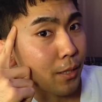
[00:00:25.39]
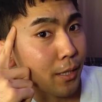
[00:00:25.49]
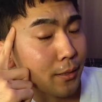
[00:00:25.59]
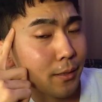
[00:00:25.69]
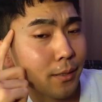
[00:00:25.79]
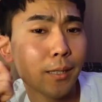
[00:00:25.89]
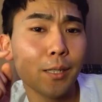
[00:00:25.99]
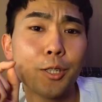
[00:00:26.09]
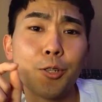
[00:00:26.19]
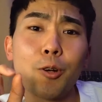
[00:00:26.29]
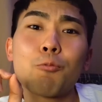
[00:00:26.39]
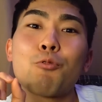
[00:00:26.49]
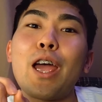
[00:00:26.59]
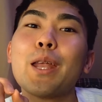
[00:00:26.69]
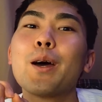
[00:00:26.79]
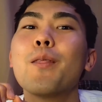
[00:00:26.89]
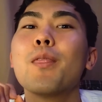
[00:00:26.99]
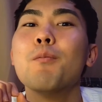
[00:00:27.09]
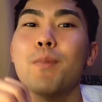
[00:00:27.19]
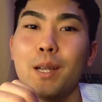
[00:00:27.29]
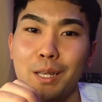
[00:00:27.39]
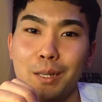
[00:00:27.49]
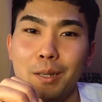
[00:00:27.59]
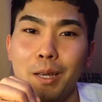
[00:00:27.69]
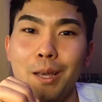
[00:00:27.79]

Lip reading: lines, you're right on the money.